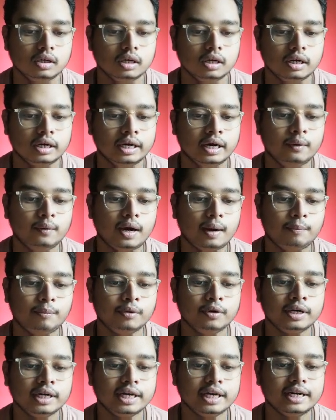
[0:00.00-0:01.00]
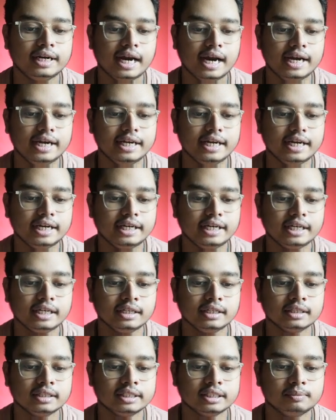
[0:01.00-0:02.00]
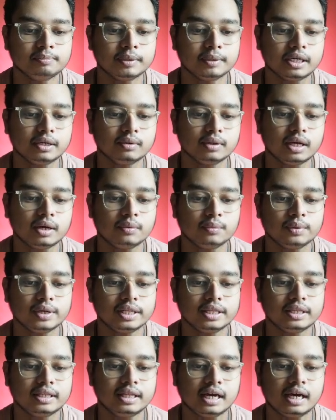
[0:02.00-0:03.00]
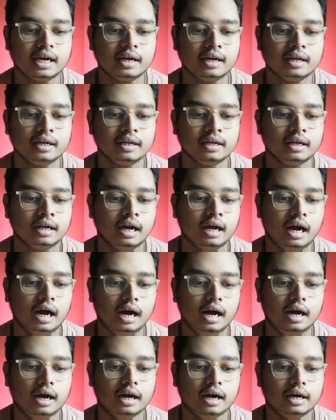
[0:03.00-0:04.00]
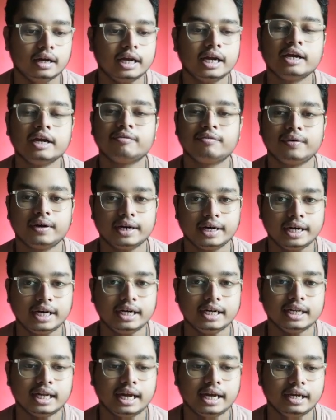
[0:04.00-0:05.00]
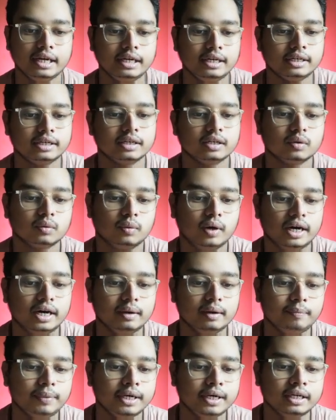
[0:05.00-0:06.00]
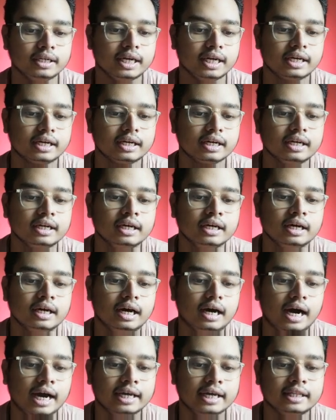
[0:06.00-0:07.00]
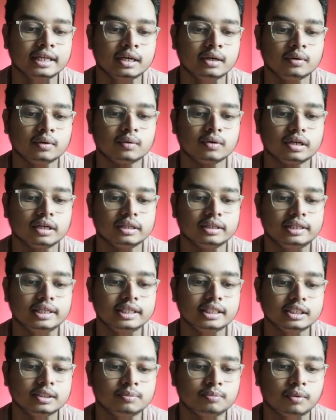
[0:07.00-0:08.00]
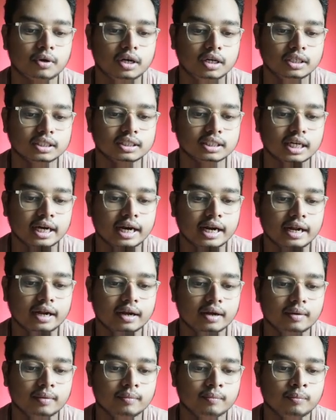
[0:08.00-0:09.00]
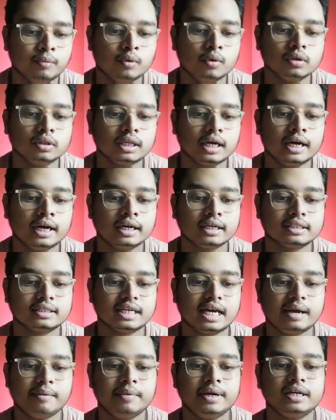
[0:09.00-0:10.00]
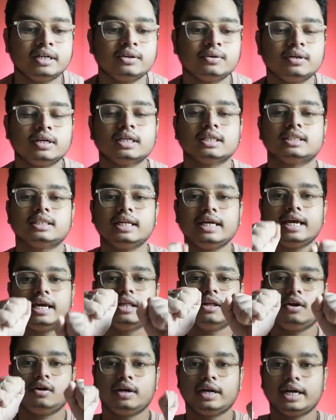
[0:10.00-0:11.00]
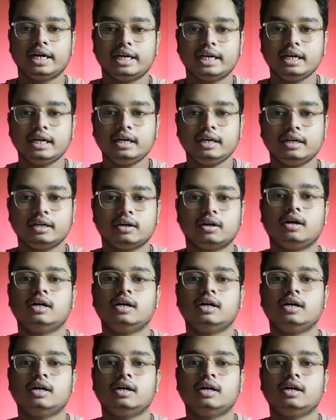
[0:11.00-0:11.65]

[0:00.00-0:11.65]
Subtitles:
Now, upon irradiating this particular with the infrared light, what happened that either these bonds are both are simultaneously elongated or